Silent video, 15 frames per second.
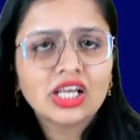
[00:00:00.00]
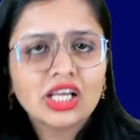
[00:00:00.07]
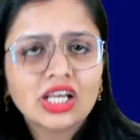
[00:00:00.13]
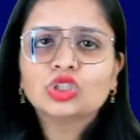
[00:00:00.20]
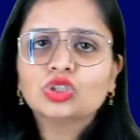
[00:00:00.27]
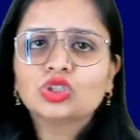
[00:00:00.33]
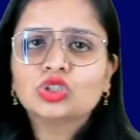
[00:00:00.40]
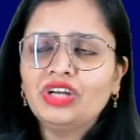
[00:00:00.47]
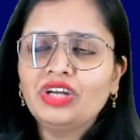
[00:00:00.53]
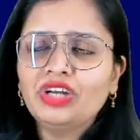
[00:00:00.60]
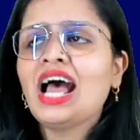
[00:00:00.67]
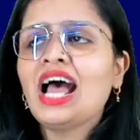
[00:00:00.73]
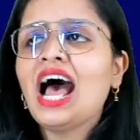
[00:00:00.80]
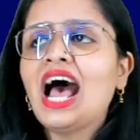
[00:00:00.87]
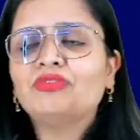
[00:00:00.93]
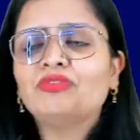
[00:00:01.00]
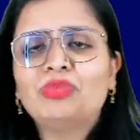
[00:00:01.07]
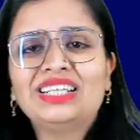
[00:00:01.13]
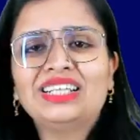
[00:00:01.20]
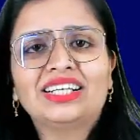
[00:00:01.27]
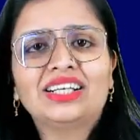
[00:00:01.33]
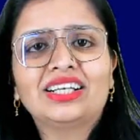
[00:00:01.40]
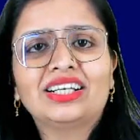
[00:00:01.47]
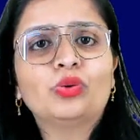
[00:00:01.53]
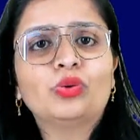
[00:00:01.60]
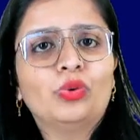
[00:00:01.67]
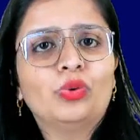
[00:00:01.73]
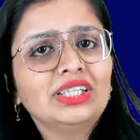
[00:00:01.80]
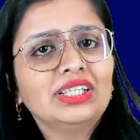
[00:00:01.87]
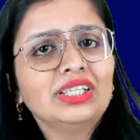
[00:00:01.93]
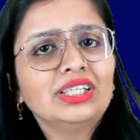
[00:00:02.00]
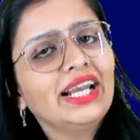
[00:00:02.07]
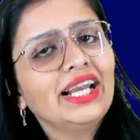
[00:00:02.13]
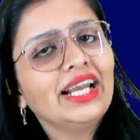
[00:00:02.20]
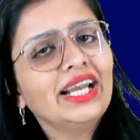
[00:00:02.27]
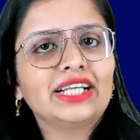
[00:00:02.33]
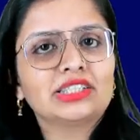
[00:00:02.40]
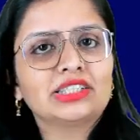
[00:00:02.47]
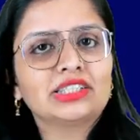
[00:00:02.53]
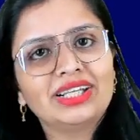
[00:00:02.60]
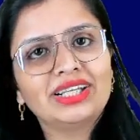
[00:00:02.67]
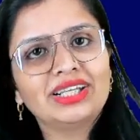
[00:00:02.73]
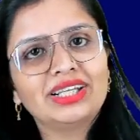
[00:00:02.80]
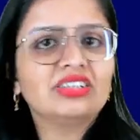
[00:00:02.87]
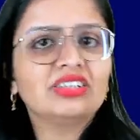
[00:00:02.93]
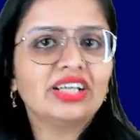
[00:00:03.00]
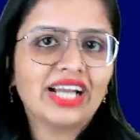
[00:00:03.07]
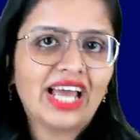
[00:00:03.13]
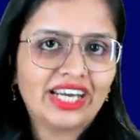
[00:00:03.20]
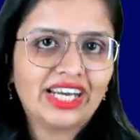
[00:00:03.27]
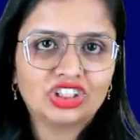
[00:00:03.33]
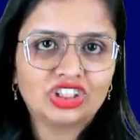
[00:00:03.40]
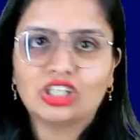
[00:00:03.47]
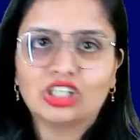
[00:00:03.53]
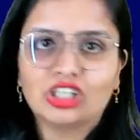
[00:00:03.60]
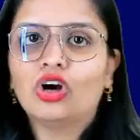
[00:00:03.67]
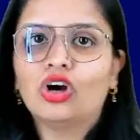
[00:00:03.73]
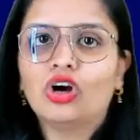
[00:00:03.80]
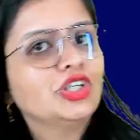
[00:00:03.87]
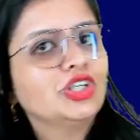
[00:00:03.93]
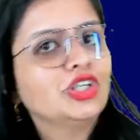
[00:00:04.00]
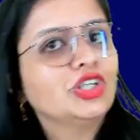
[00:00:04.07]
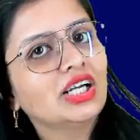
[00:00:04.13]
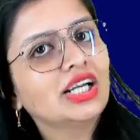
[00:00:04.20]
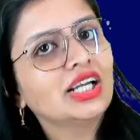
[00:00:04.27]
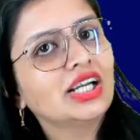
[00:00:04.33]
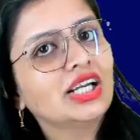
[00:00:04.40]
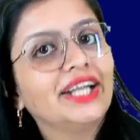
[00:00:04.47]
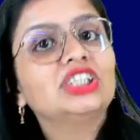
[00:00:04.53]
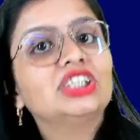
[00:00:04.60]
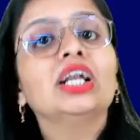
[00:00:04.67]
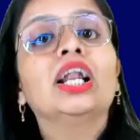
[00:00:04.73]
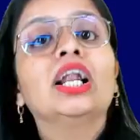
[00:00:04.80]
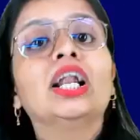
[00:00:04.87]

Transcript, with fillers: So we have basically told that it takes place in three directions: longitudinal direction,